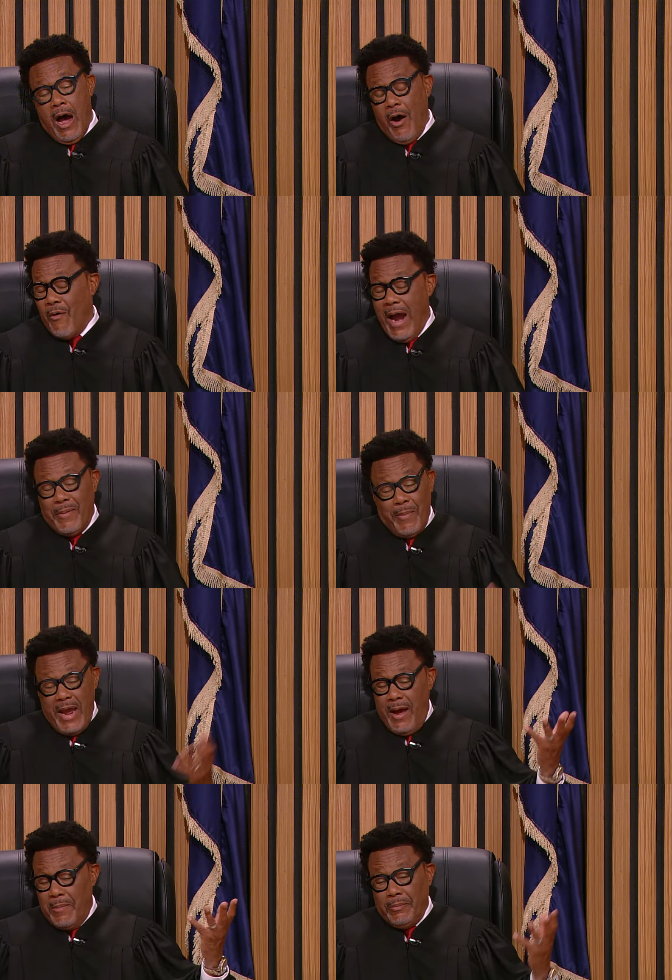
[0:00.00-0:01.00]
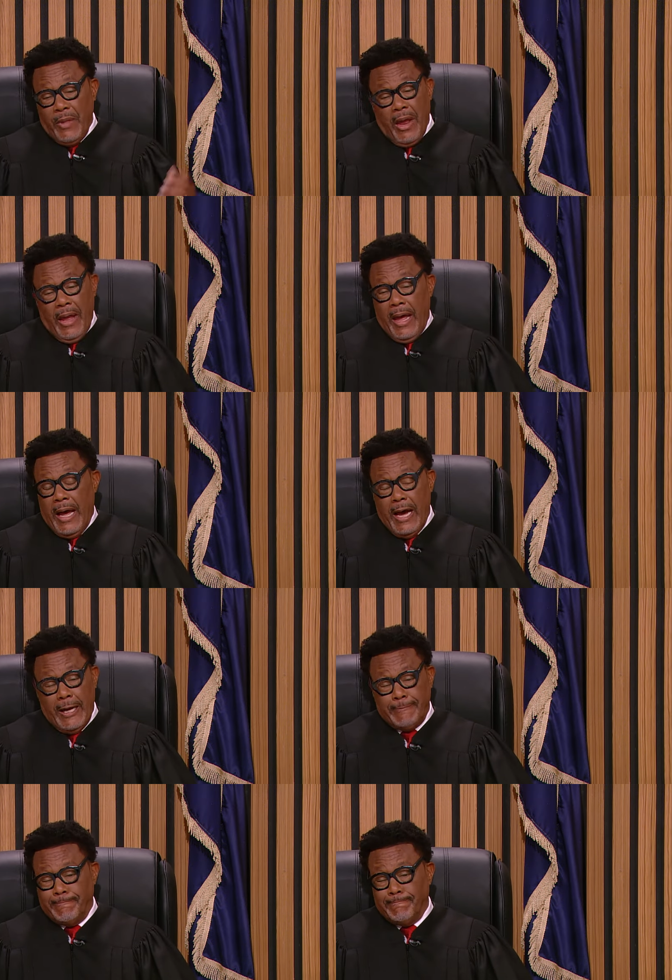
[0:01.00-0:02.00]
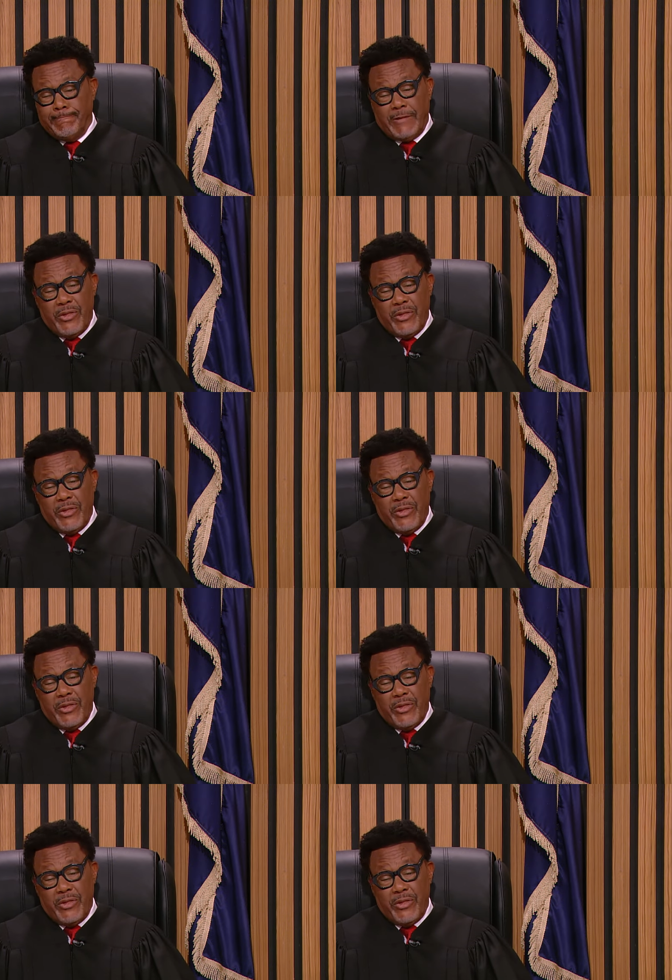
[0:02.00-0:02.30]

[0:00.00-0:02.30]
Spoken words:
All right, ma'am, the